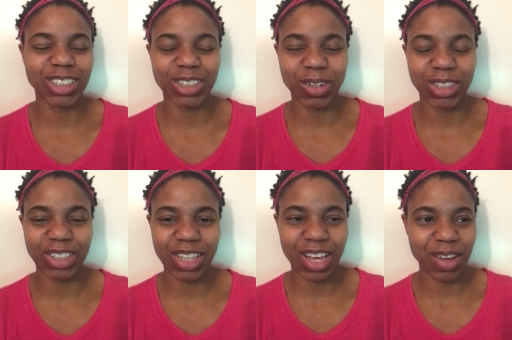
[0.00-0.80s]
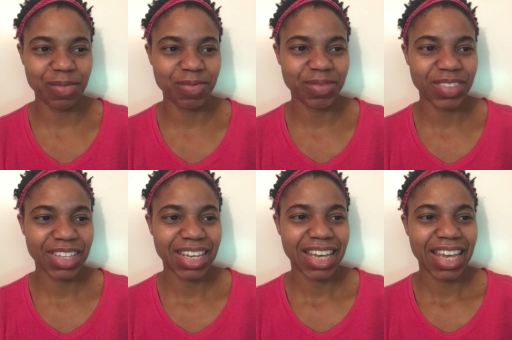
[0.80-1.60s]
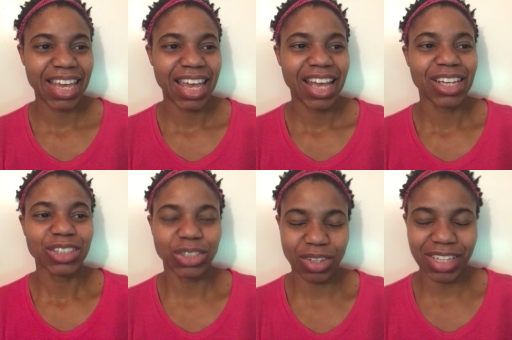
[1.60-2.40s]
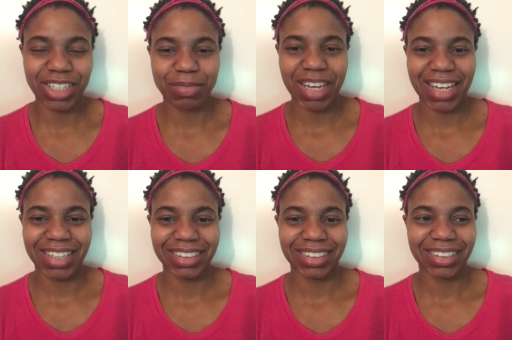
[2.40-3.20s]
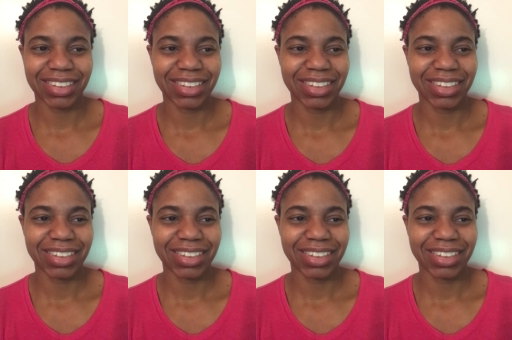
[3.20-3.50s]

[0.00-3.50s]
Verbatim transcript: sold to them to the Jamaicans.